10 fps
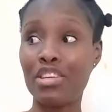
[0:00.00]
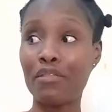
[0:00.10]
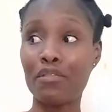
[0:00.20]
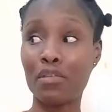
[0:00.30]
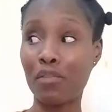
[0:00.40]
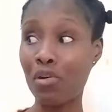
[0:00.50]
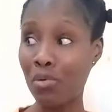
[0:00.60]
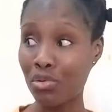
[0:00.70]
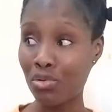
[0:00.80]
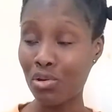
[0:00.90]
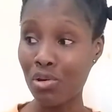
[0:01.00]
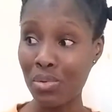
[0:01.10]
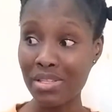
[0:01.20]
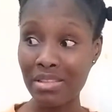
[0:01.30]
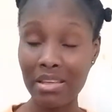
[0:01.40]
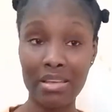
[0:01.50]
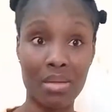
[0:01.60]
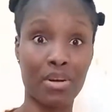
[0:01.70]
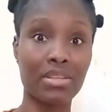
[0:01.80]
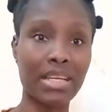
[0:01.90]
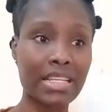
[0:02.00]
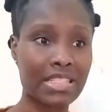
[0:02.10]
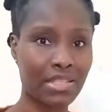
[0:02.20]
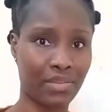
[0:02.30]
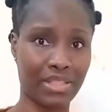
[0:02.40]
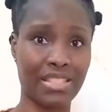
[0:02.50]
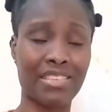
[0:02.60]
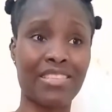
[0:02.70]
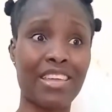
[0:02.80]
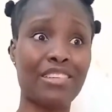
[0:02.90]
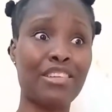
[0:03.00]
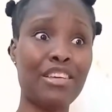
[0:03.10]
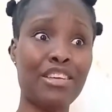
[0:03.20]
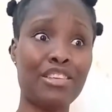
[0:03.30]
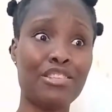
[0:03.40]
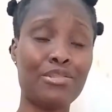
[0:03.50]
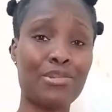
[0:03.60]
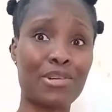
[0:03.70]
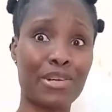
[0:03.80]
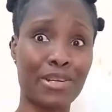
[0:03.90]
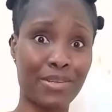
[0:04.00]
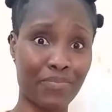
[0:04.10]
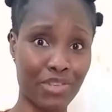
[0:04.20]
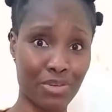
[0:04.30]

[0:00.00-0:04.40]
if you're always thinking about negativity, then you're